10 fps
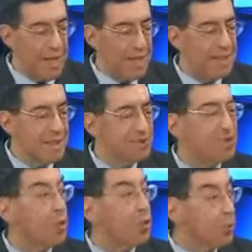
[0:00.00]

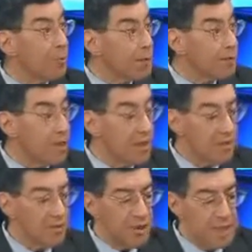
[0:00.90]
candidates, our corporate
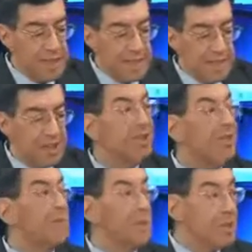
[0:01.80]
executives,
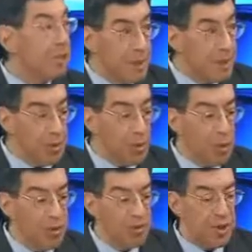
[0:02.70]
TV pitch men, they're
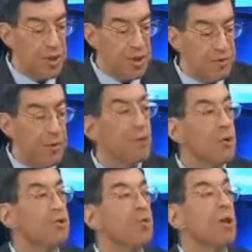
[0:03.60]
always telling us,
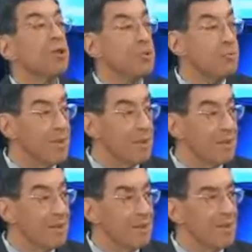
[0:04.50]
trust me,
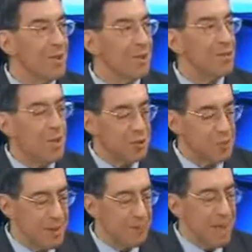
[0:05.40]

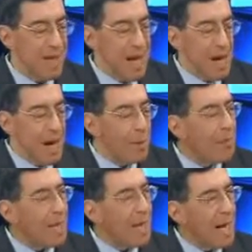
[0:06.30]
trust me.
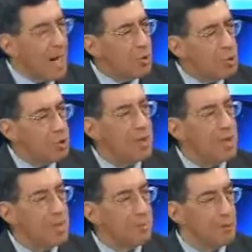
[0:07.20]
But how
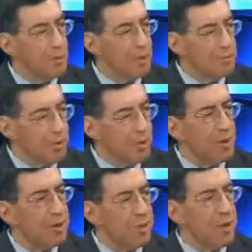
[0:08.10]
should they build their trust? What
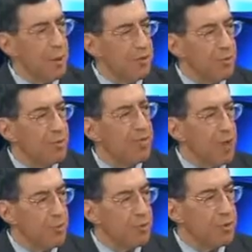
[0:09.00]
are the steps
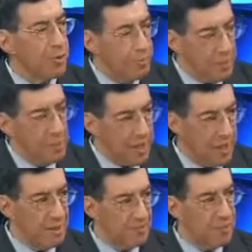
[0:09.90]
to build
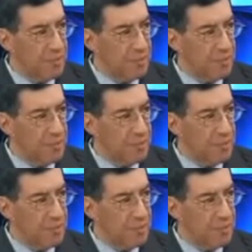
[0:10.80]
that kind of